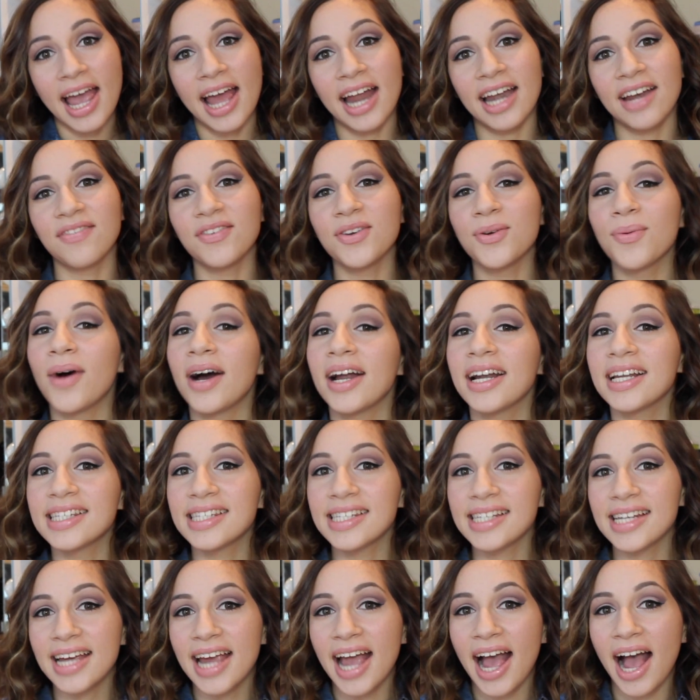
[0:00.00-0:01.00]
and if you want to
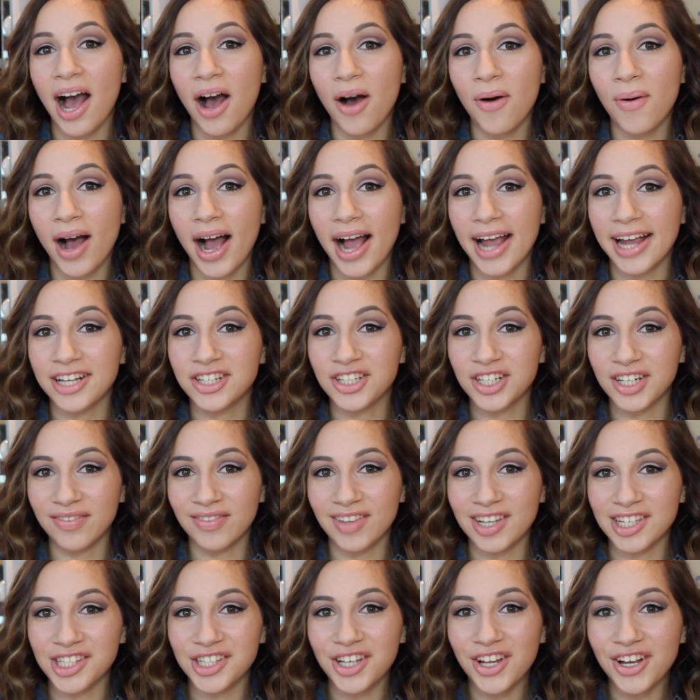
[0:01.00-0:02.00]
see how I
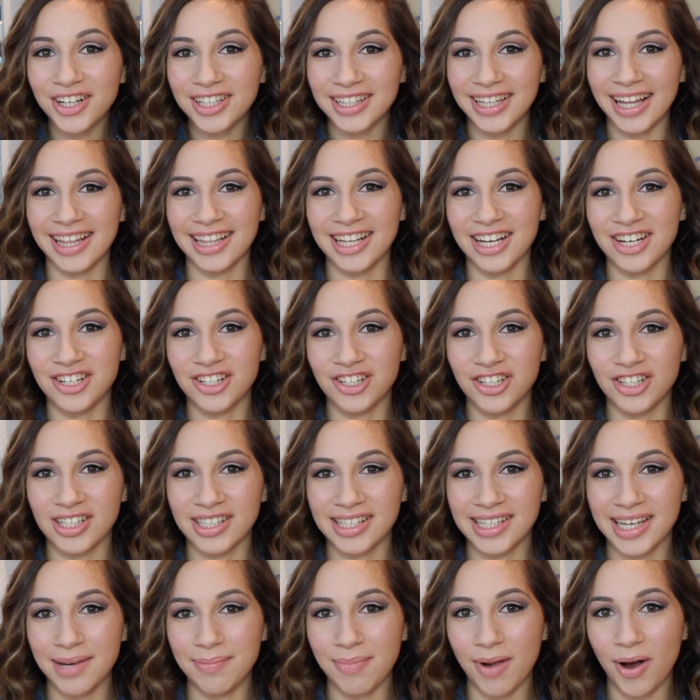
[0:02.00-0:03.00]
achieve this look, then
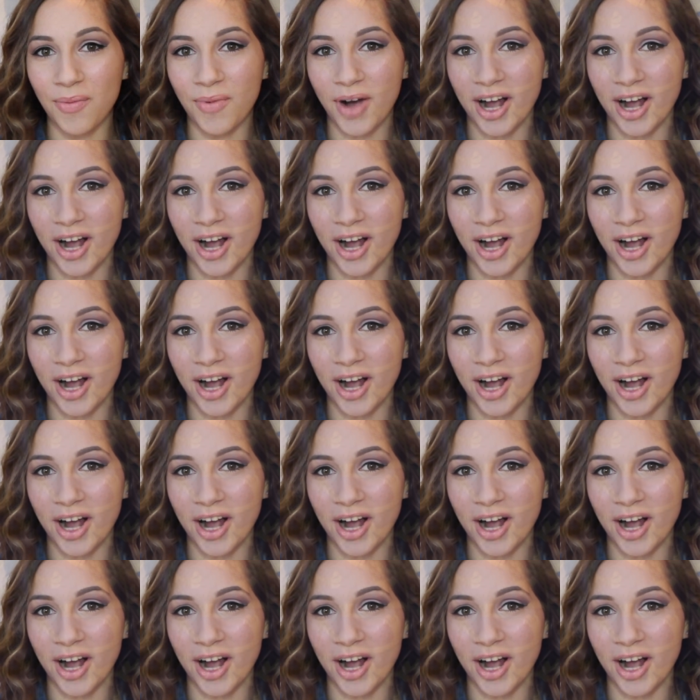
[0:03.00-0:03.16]
just keep on